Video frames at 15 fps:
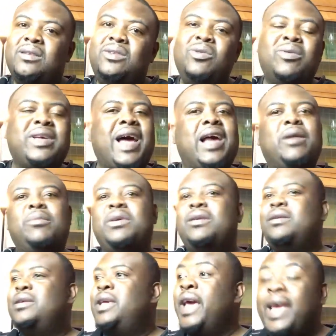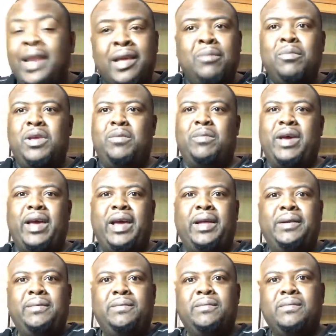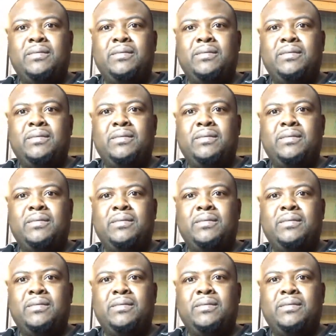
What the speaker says: You gotta be kidding me, man.